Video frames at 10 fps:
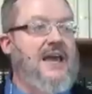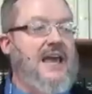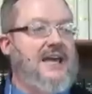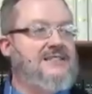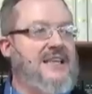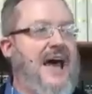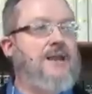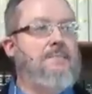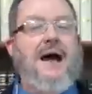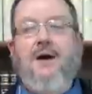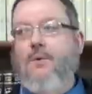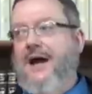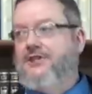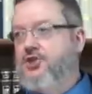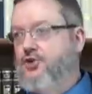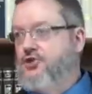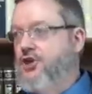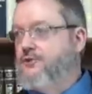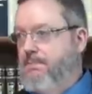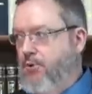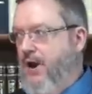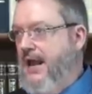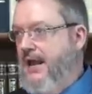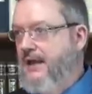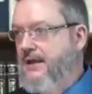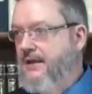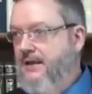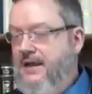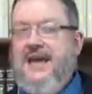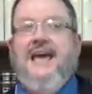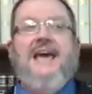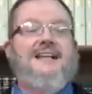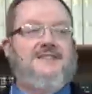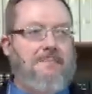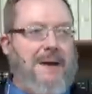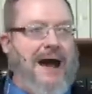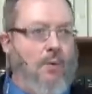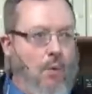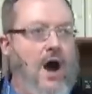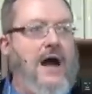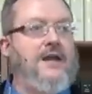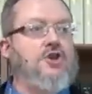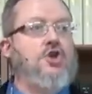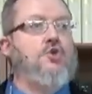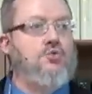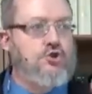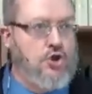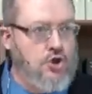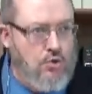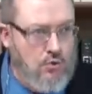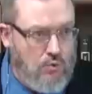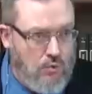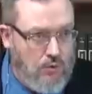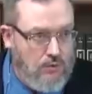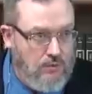it's not about what you just pray, it's about what you do.